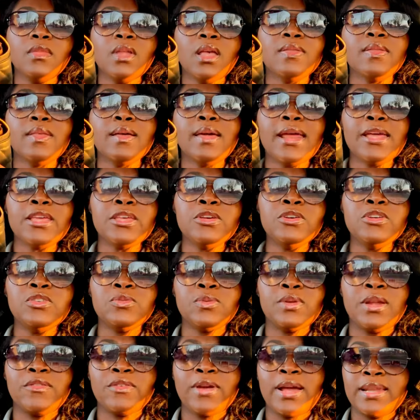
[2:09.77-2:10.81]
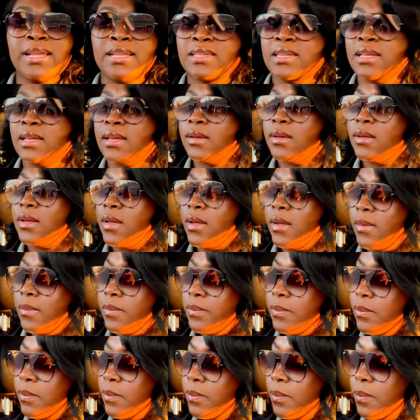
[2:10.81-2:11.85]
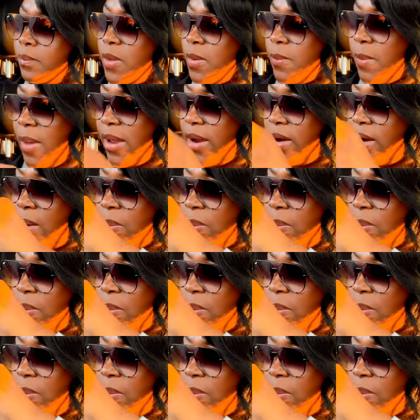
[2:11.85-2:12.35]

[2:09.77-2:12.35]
that I use whenever I need to um, put my hair